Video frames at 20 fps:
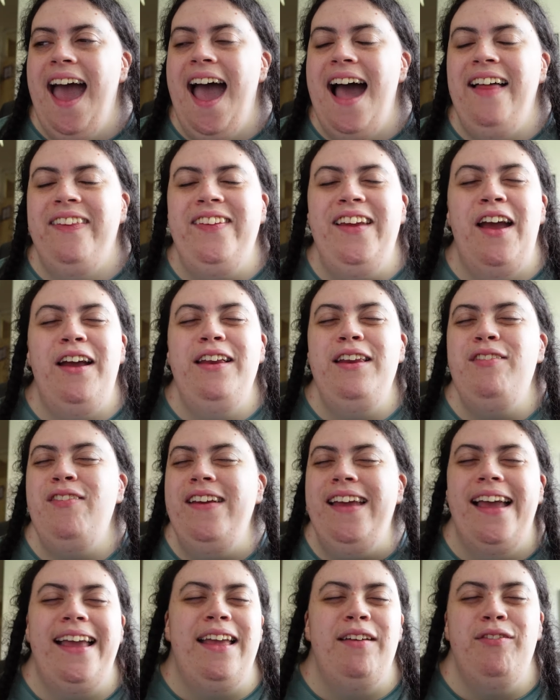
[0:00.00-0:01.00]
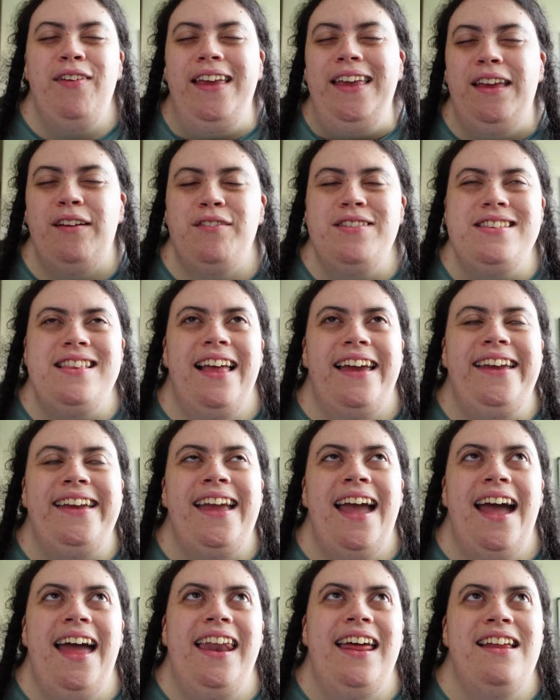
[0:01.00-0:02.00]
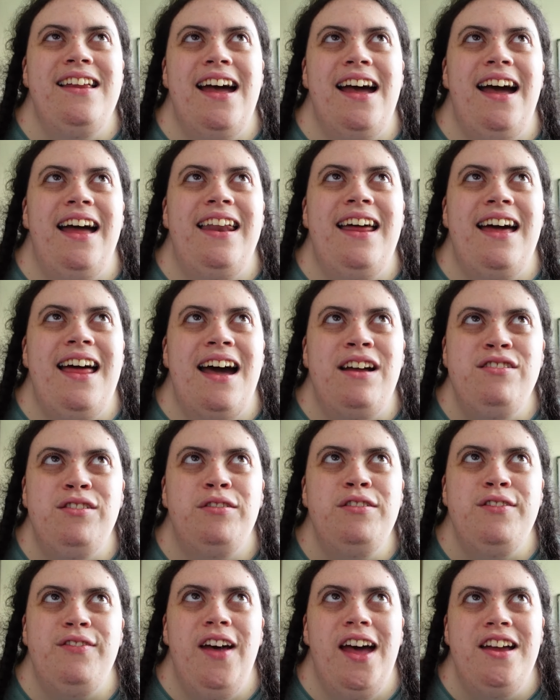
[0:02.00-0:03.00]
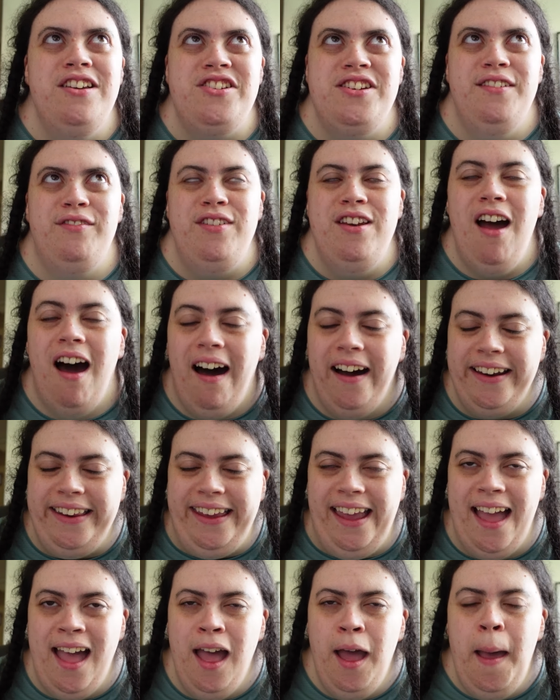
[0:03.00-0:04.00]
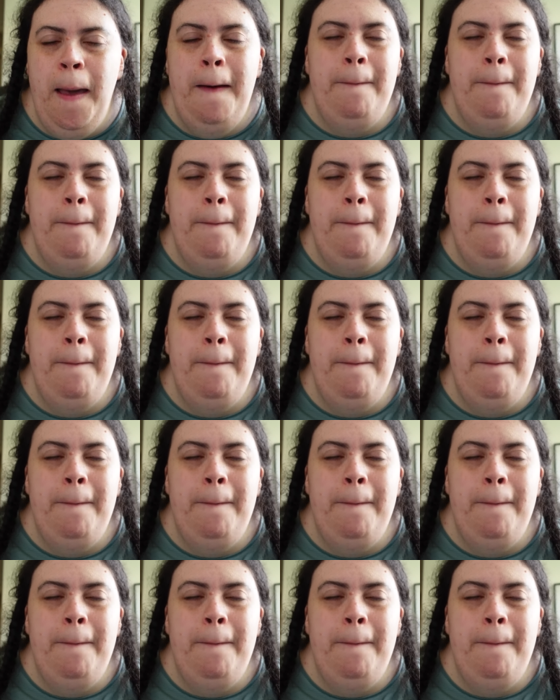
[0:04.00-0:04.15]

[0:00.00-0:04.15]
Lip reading: and the only thing I could think of was like an adult version of Narnia